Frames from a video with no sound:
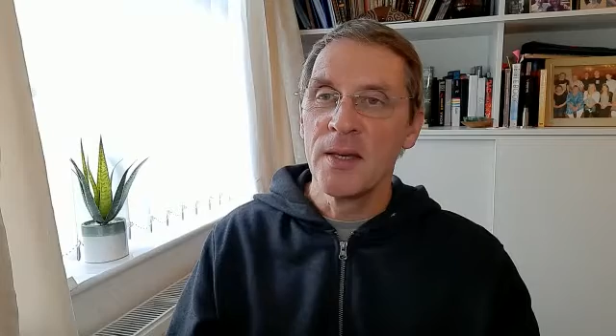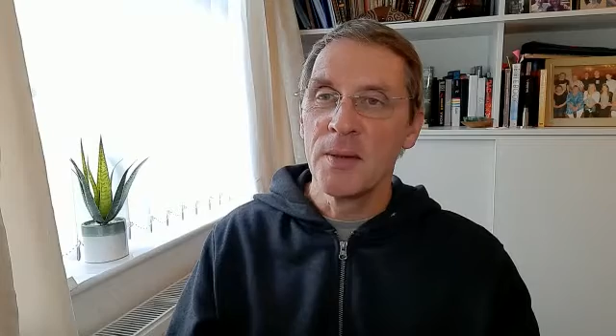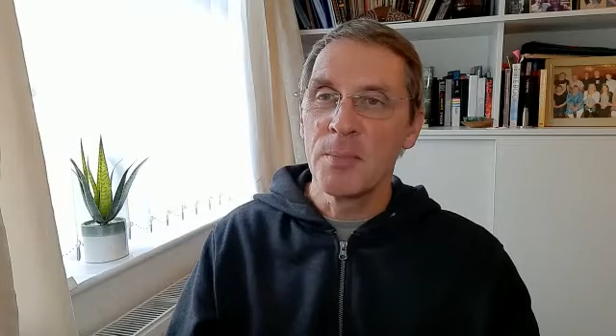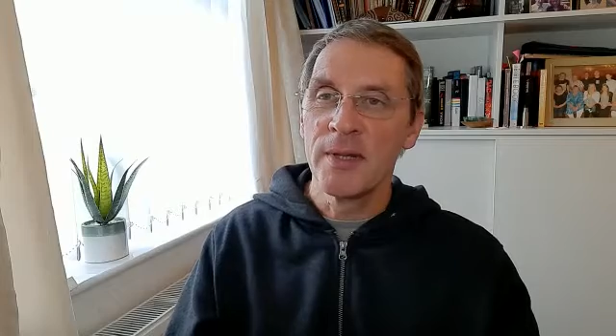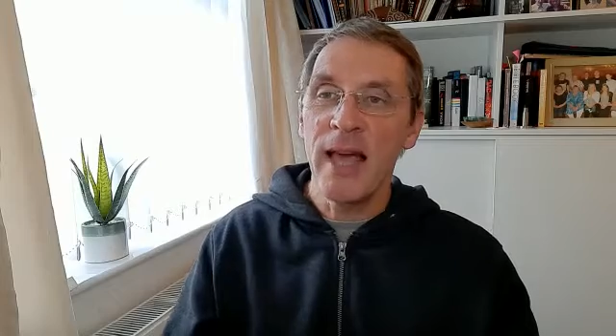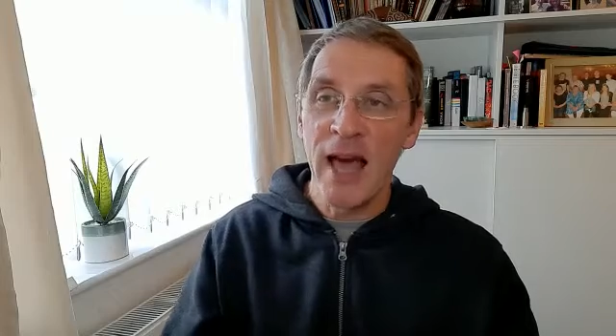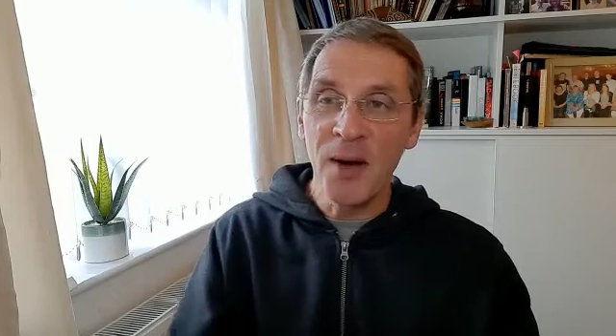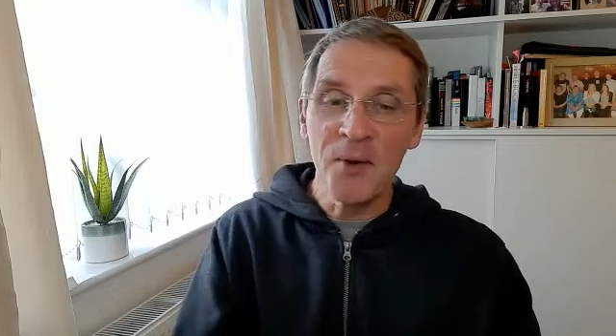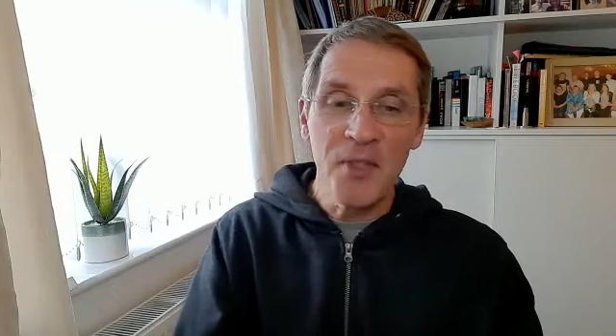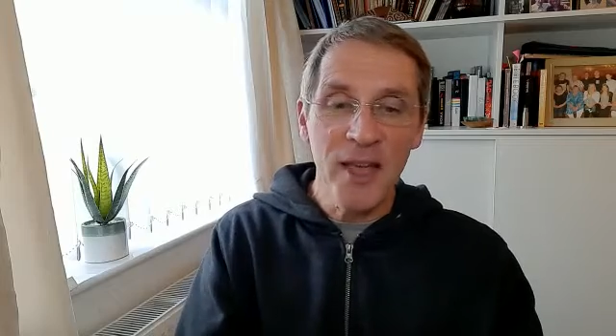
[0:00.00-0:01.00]
But
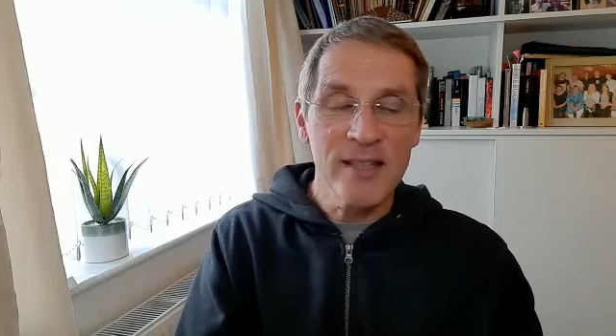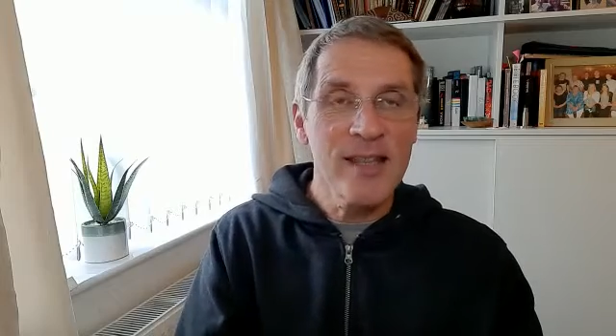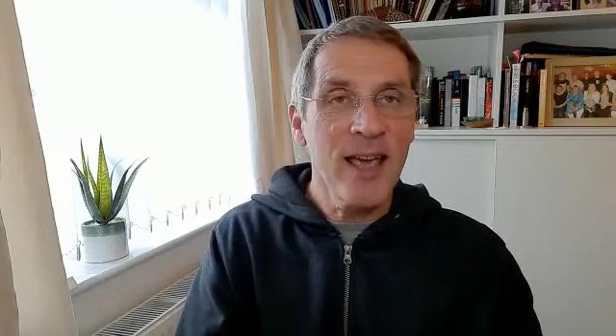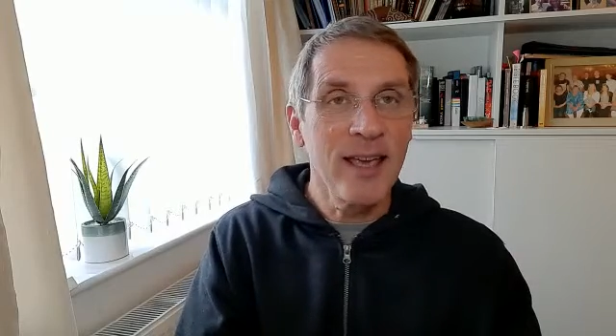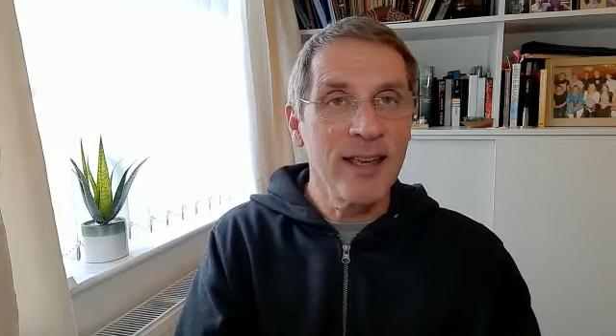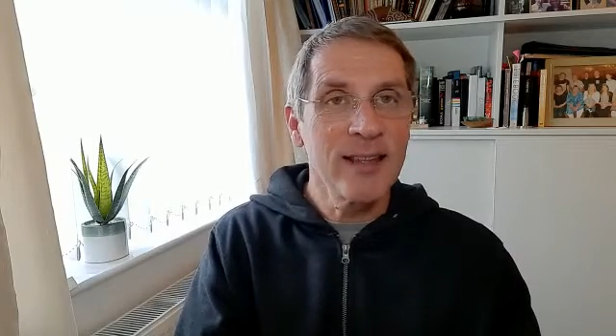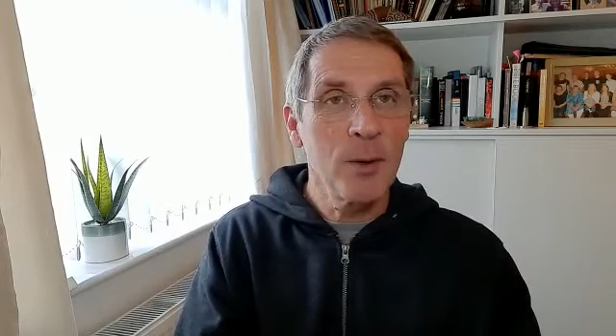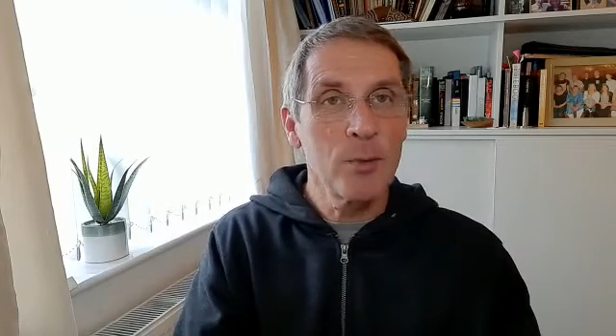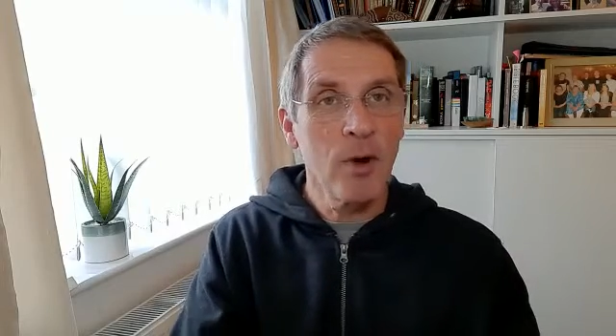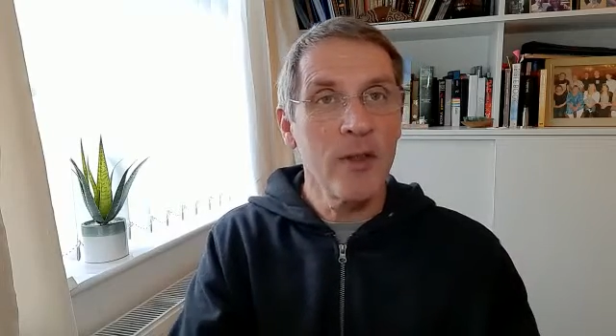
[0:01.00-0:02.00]
now they're saying they
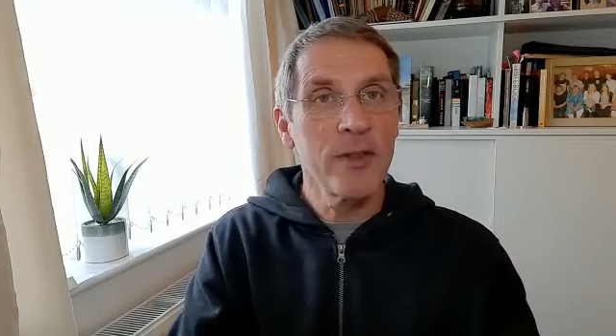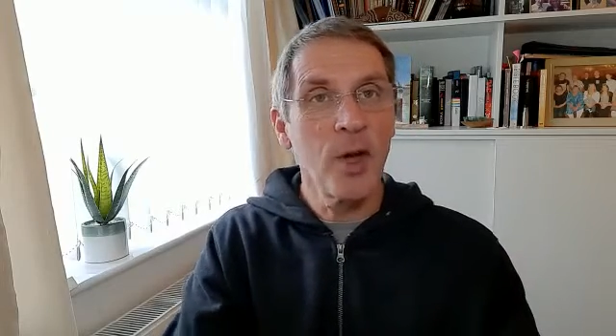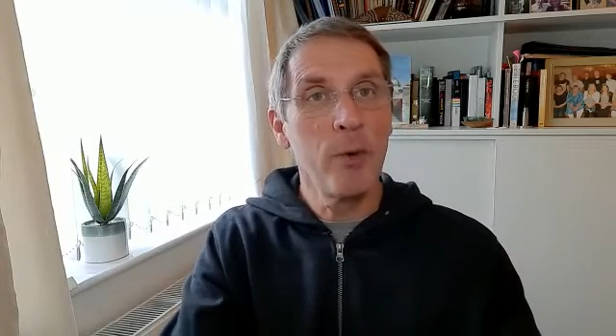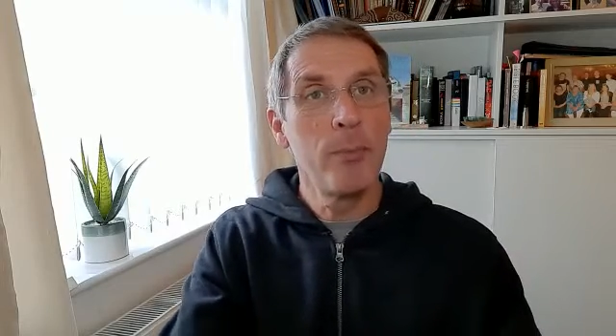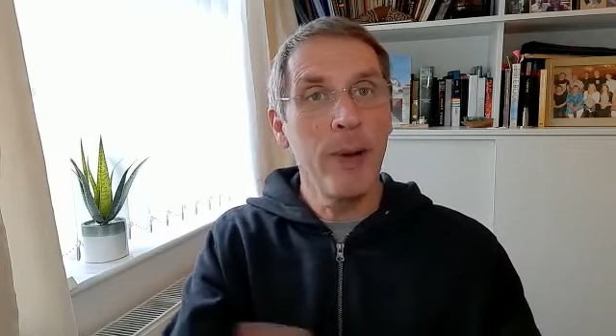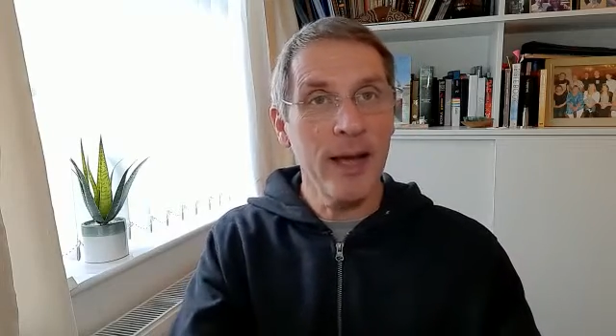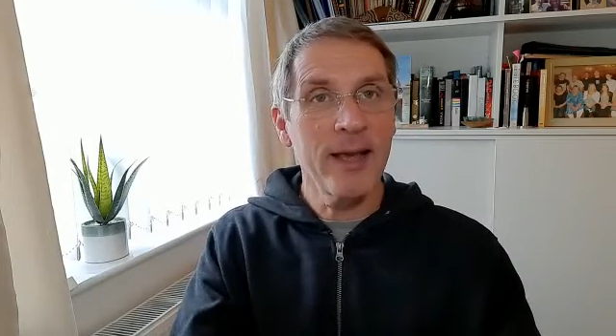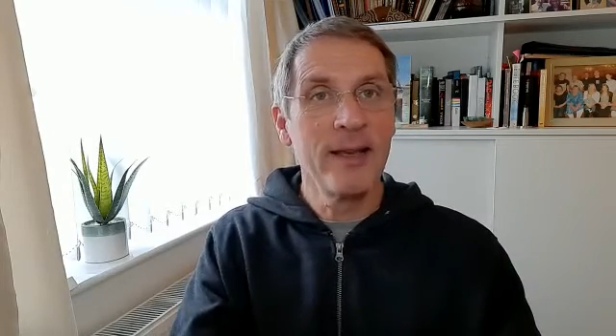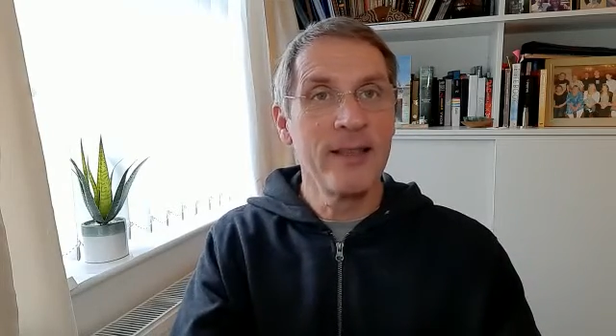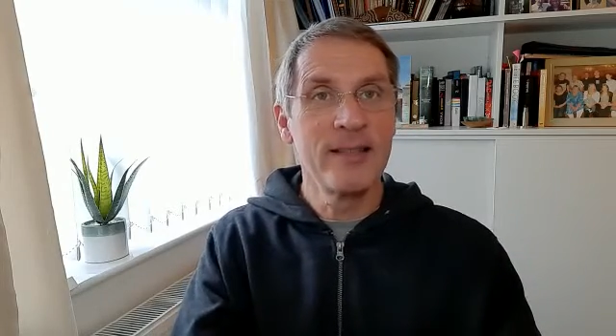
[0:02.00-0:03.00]
would rather go
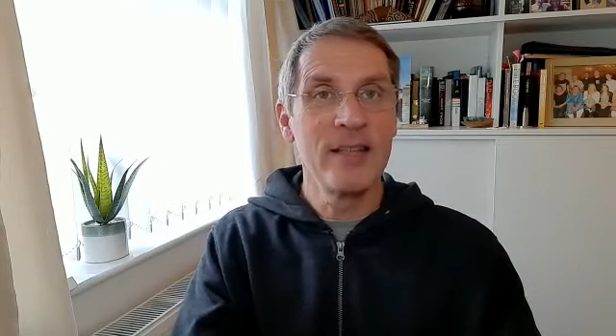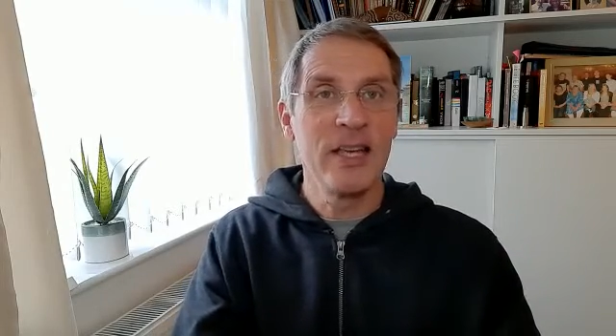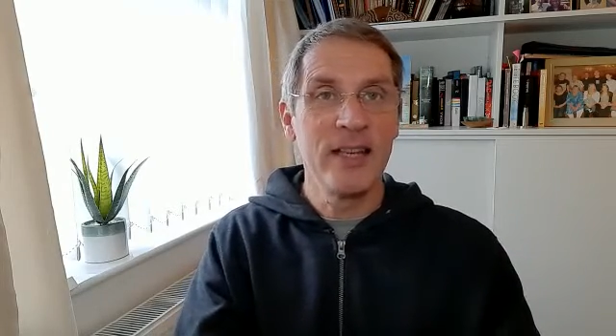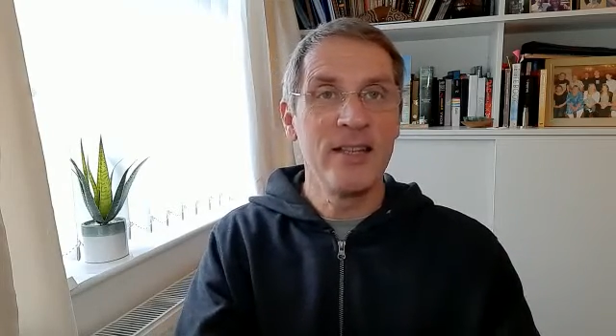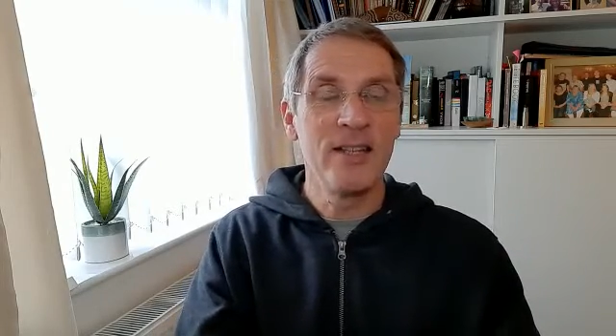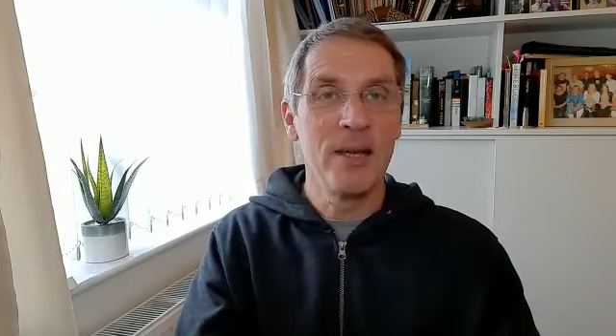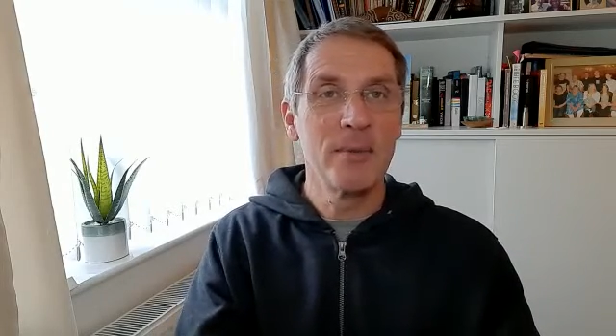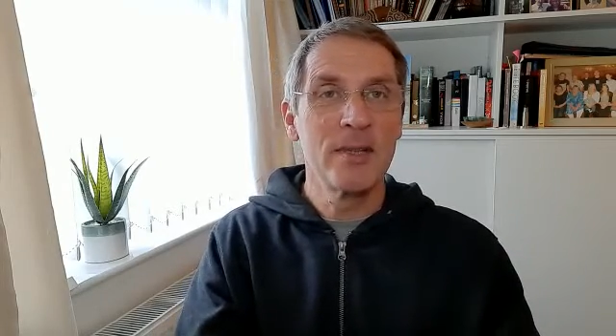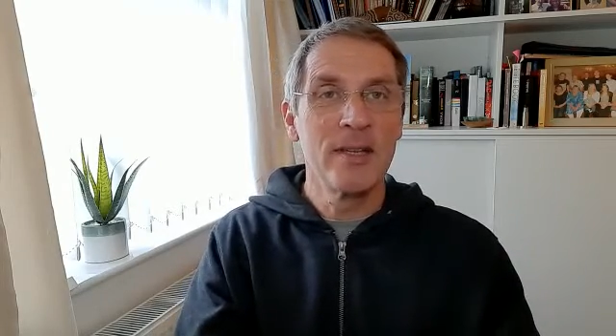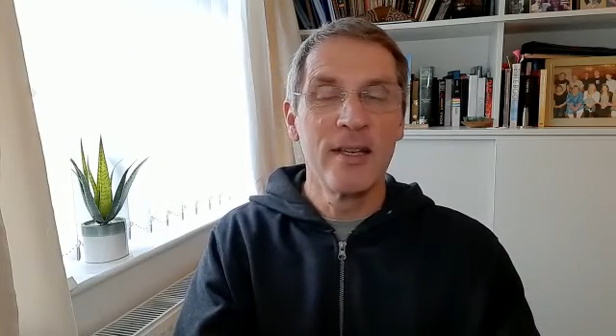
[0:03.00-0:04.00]
back to Egypt